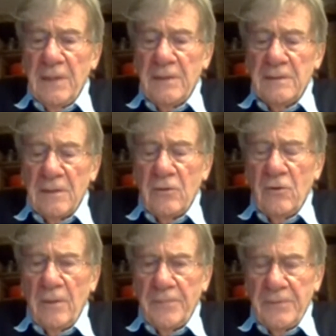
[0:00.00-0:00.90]
things that
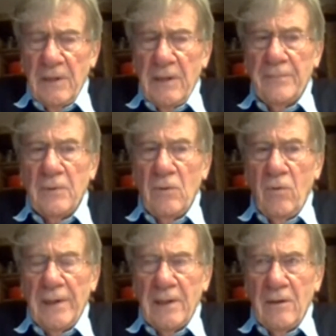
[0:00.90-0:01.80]
cropped up
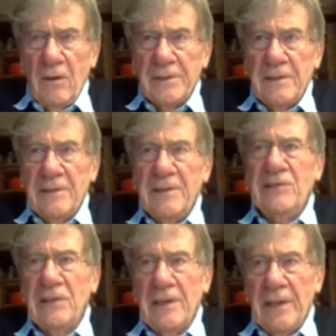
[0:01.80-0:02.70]
quite a lot
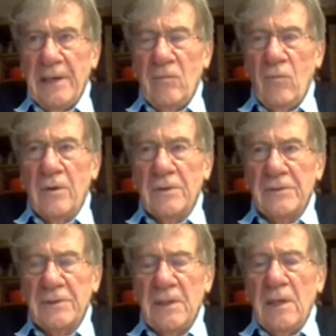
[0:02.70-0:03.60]
initially
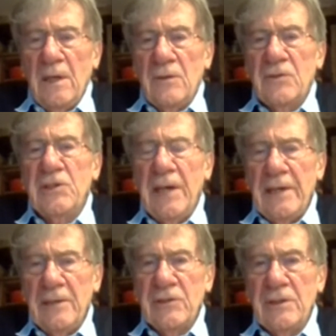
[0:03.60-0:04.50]
was
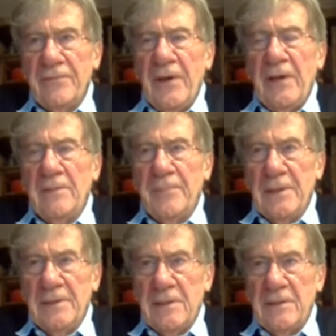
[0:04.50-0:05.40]
change in
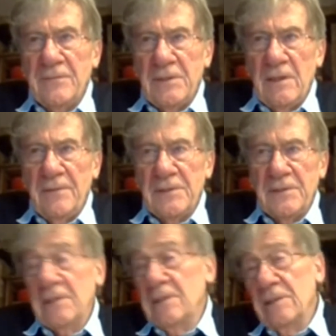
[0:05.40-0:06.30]
availability of
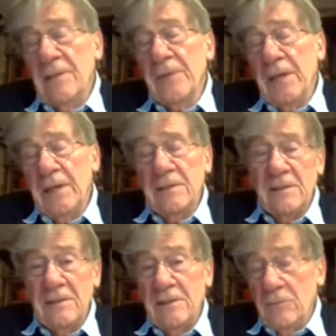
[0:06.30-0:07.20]
services. In some
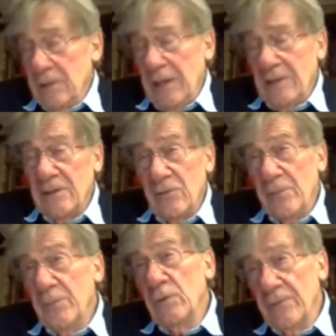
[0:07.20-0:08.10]
cases, it was actually
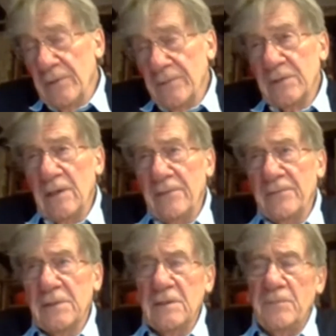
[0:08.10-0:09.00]
removal of
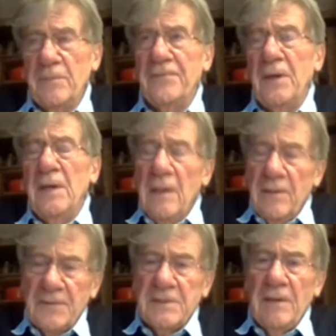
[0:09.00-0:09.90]
services, but
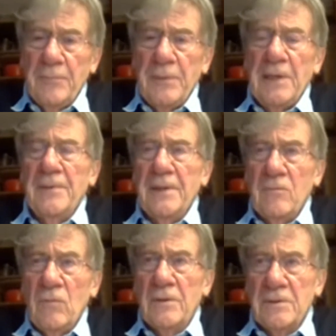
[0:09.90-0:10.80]
for some people,
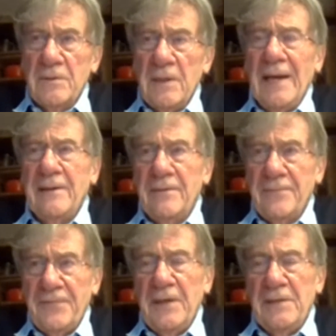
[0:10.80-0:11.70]
it was lack
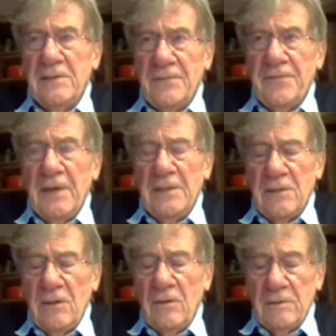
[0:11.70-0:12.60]
of
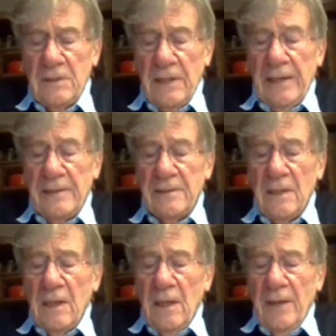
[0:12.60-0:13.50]
face-to-face contact.